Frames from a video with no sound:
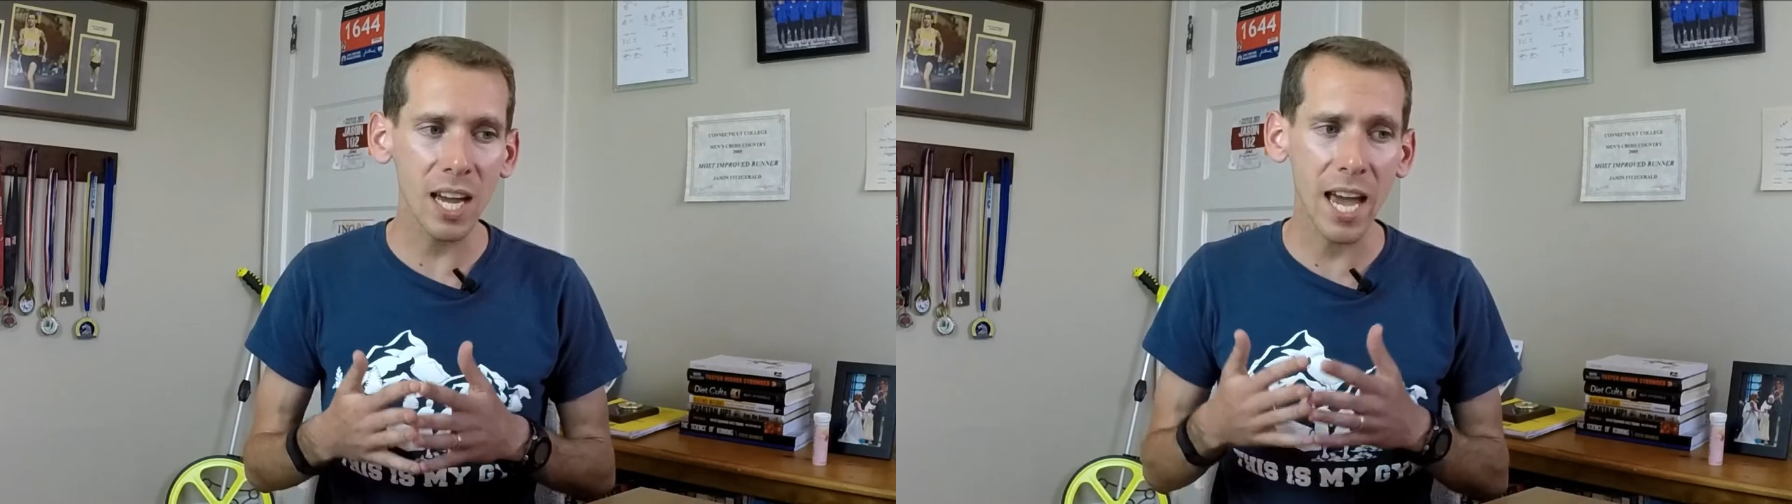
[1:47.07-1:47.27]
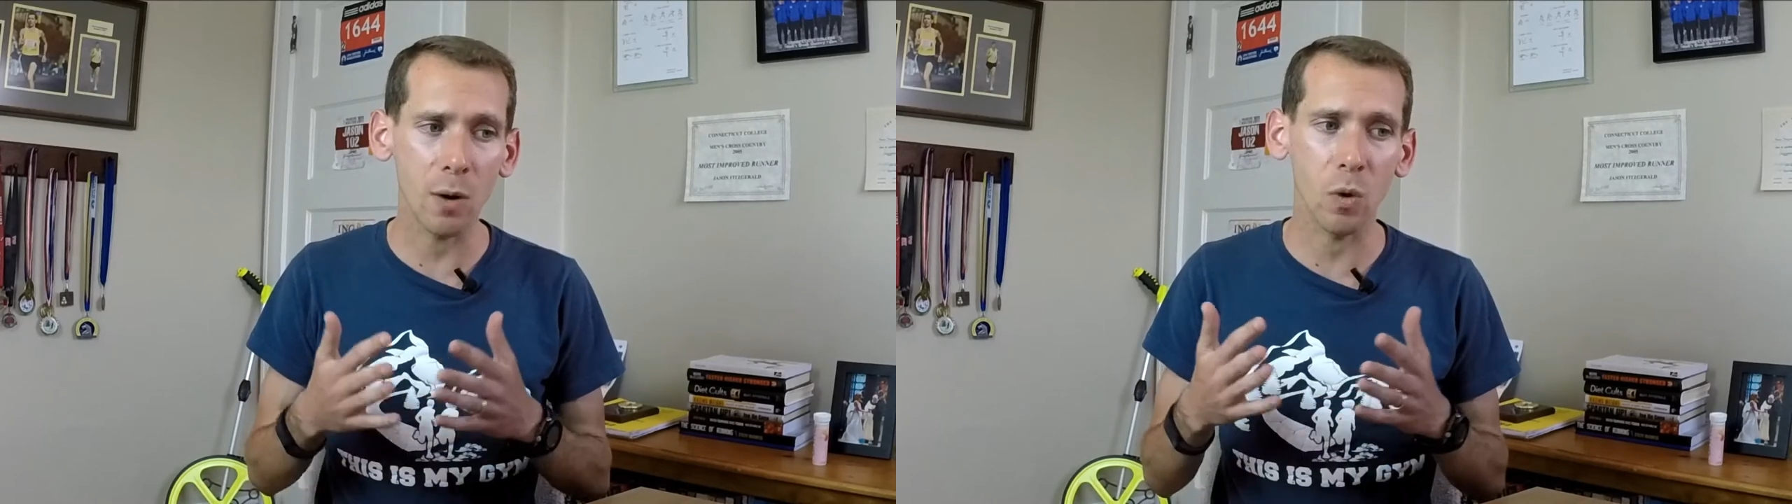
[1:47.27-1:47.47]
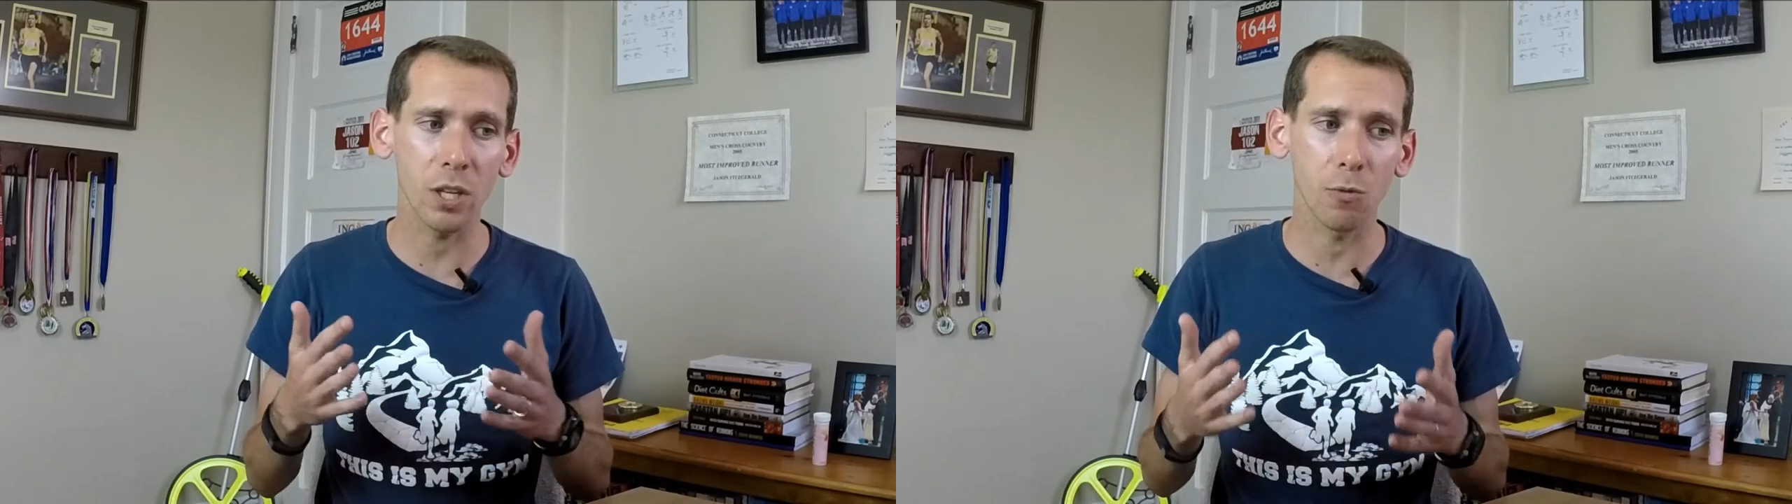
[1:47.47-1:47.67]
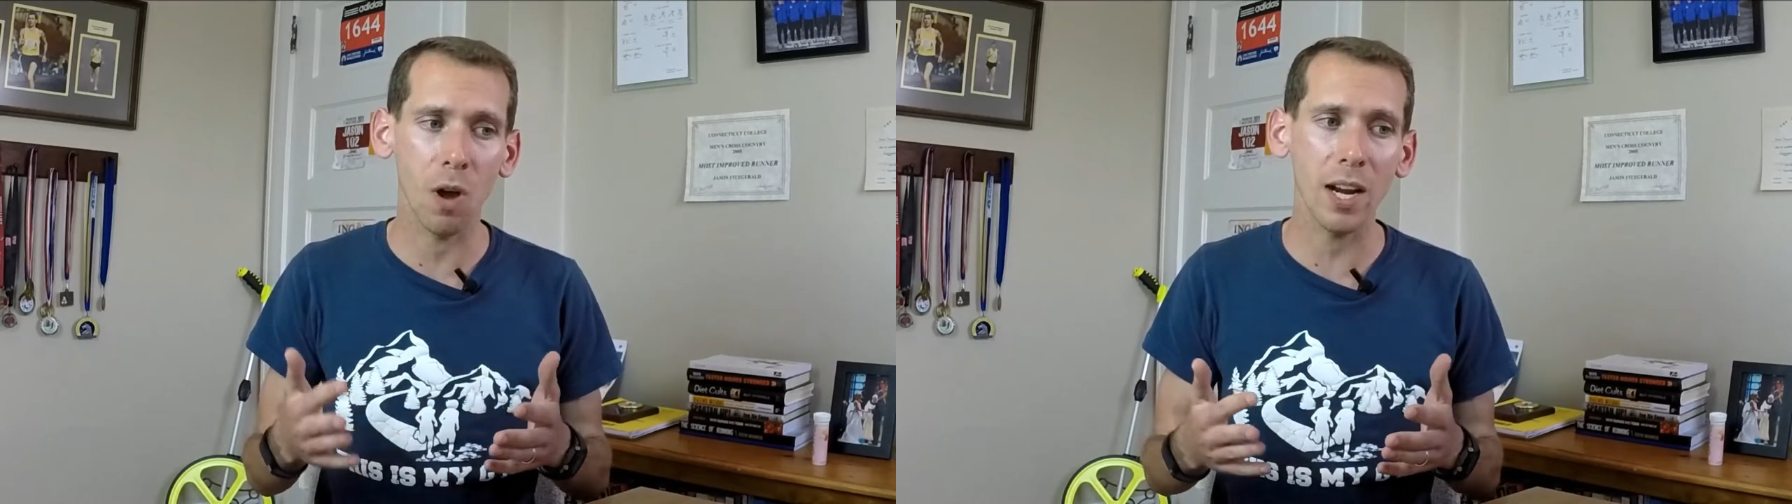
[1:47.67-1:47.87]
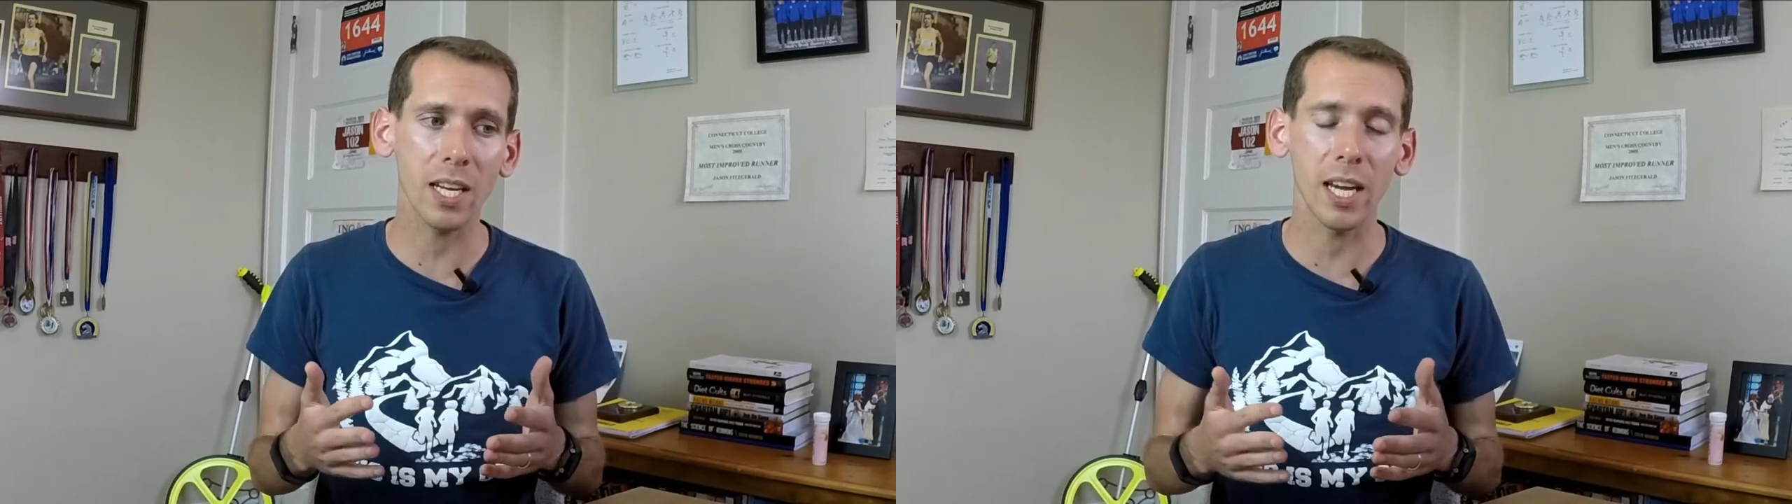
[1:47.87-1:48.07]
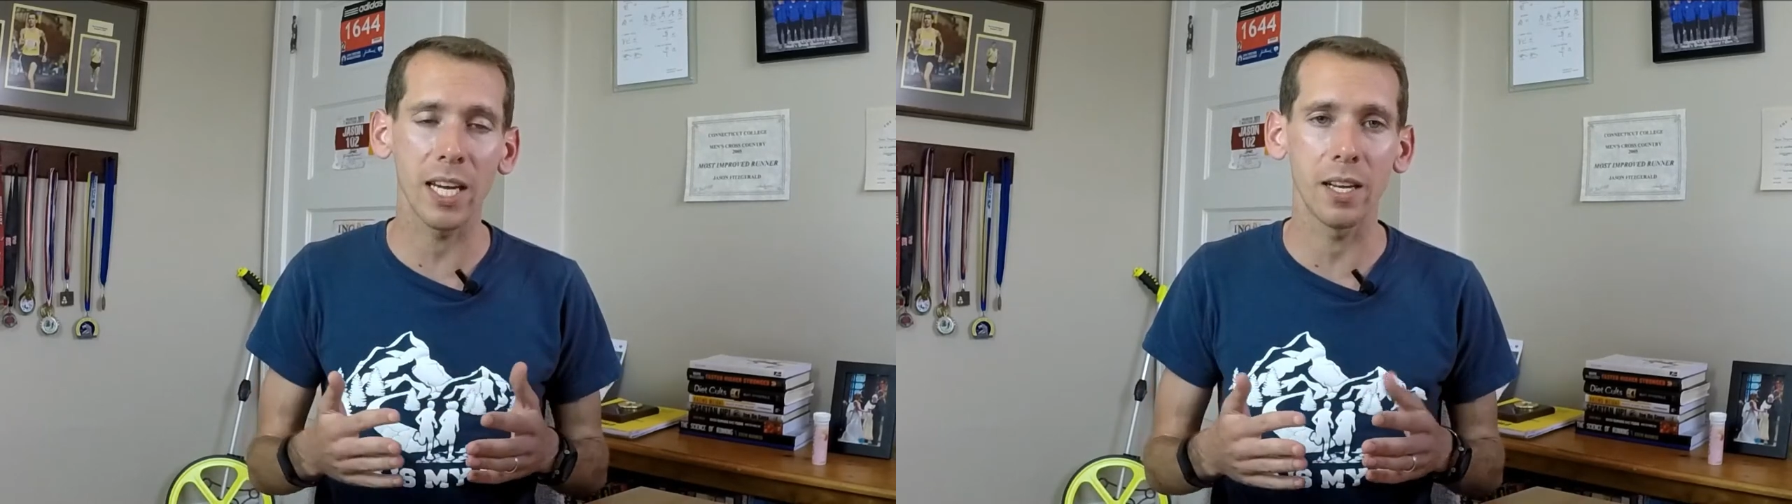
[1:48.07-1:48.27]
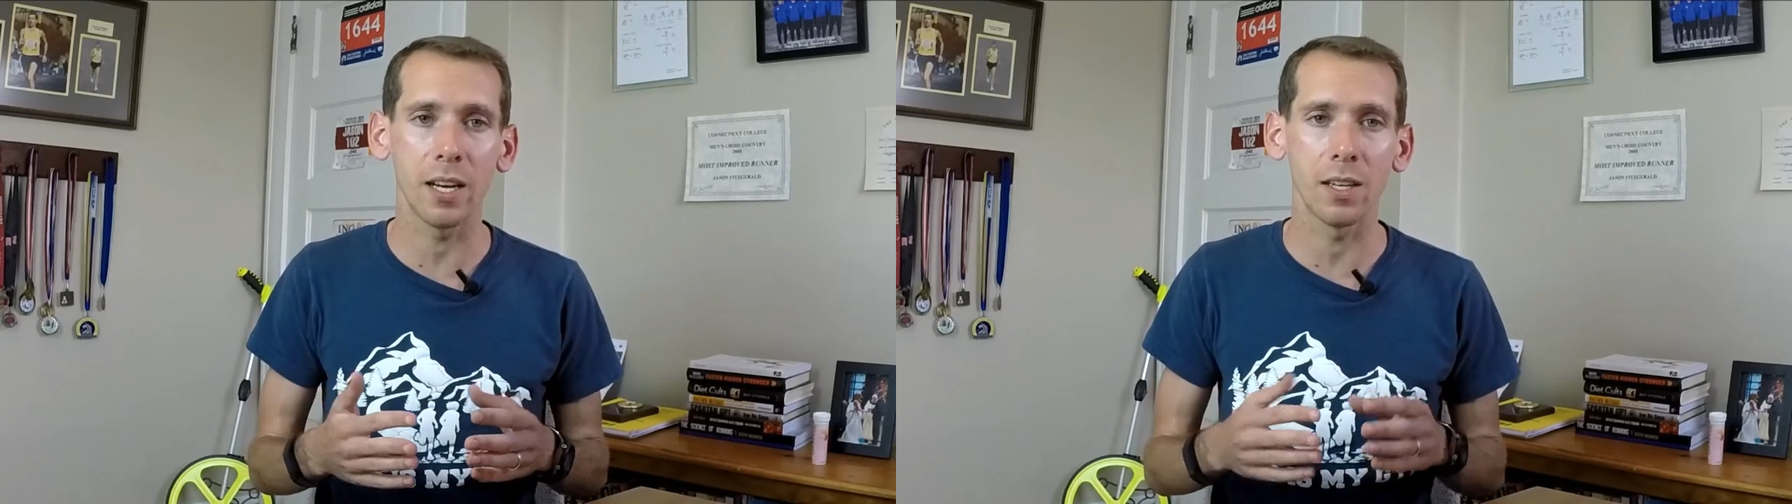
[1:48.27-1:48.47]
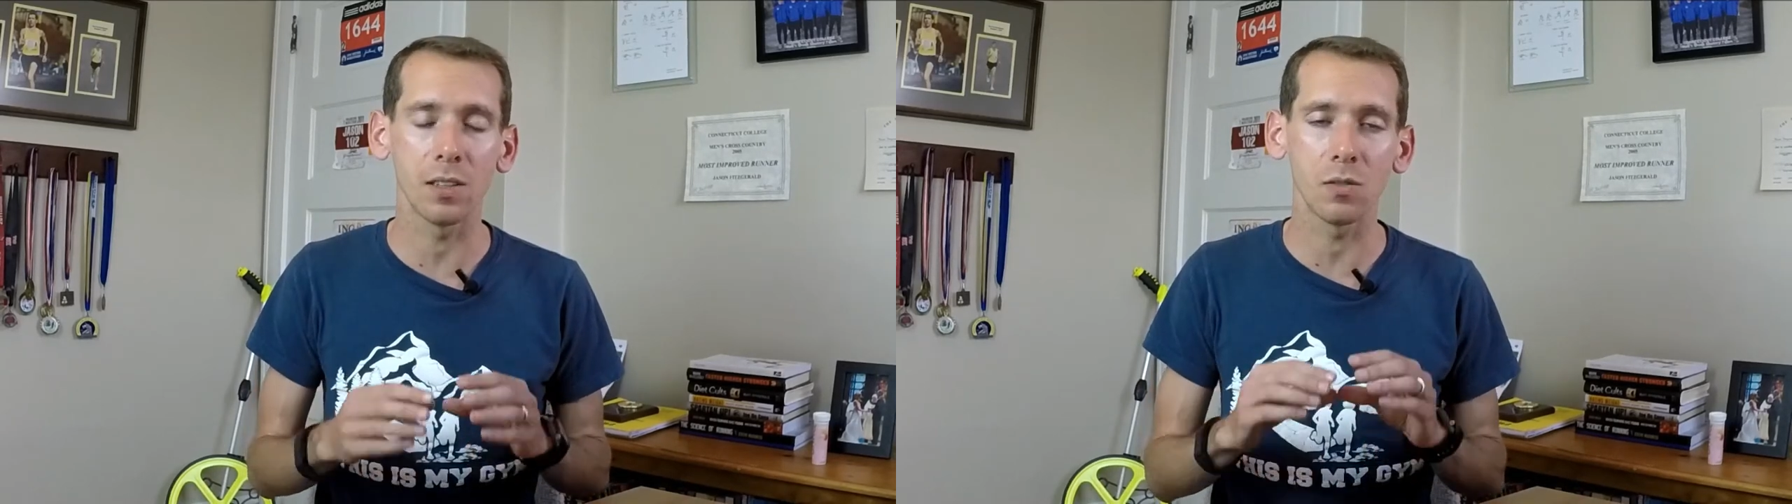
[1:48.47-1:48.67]
And when you're running in
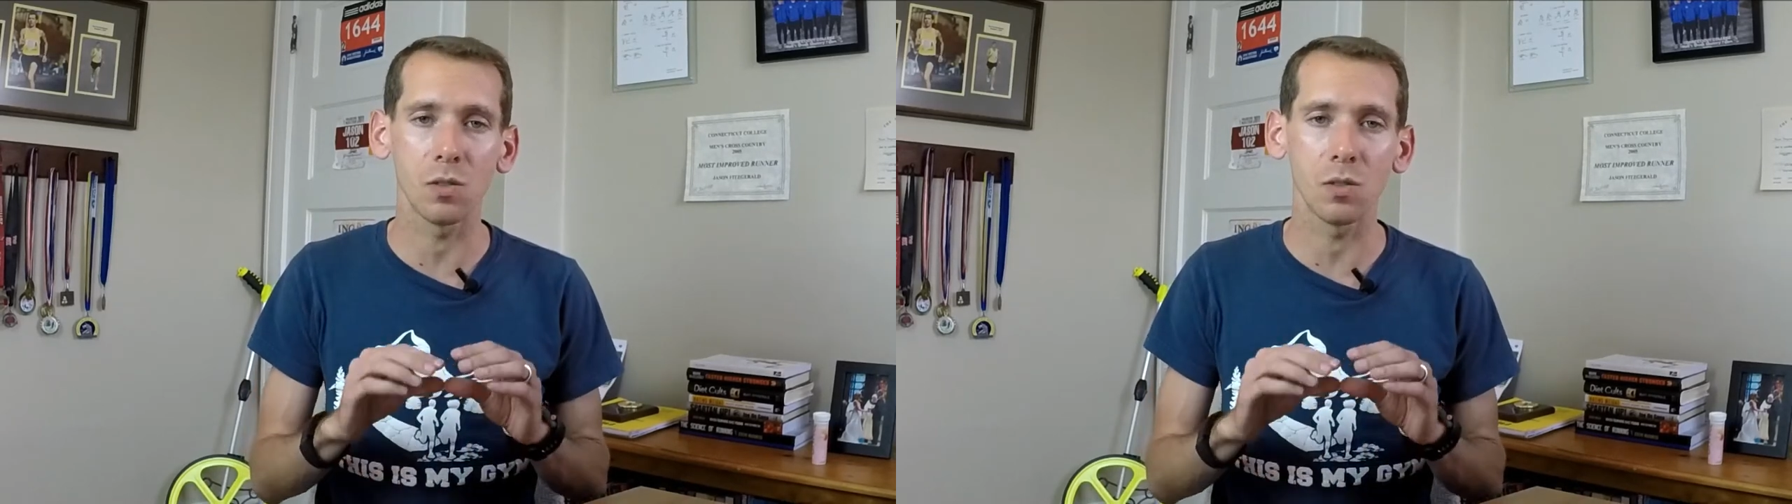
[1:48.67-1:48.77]
a